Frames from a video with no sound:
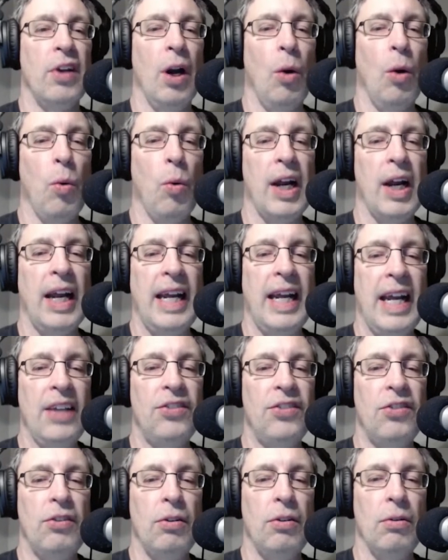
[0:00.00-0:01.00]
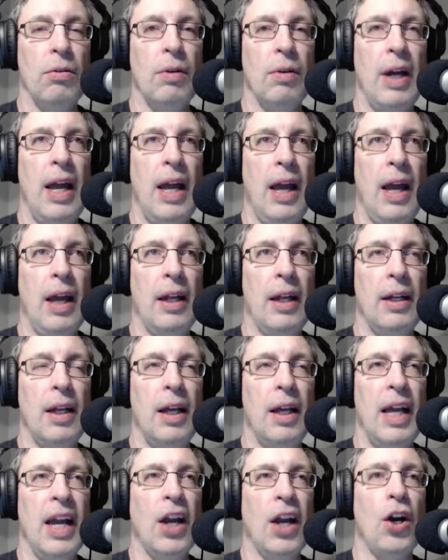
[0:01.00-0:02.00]
going to work against you and
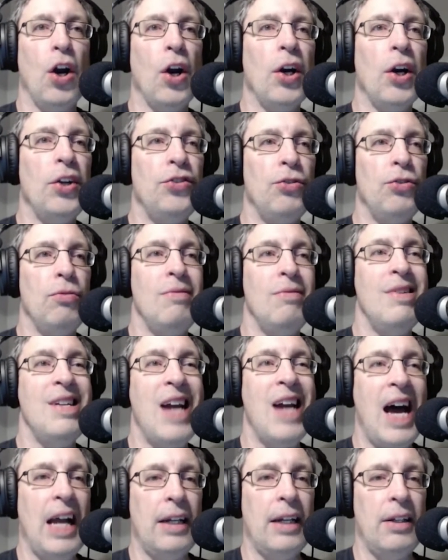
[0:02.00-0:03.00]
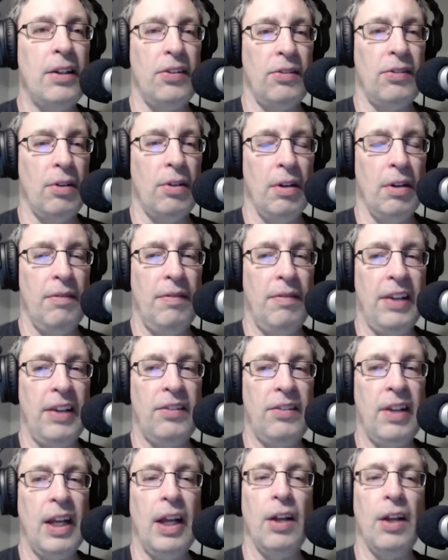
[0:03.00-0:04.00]
encourage you not to start
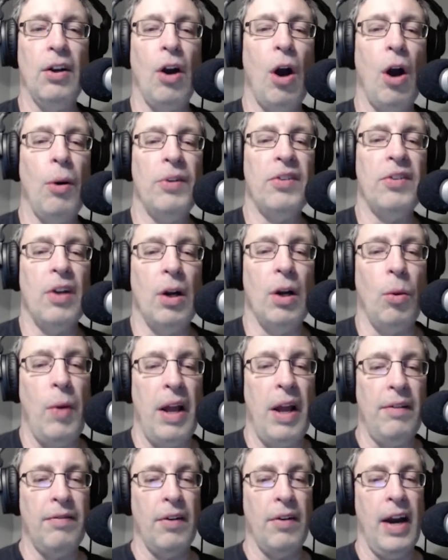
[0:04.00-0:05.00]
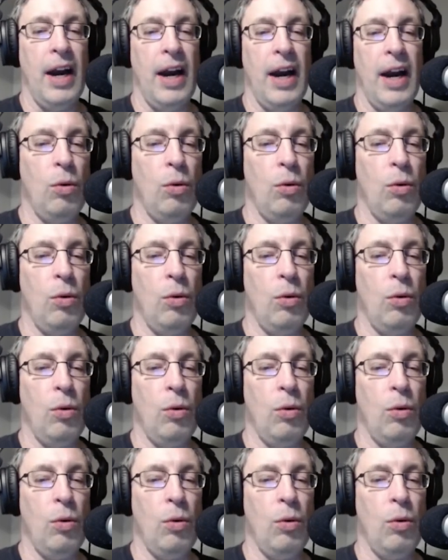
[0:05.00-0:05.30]
investing. You're always going to wait for, air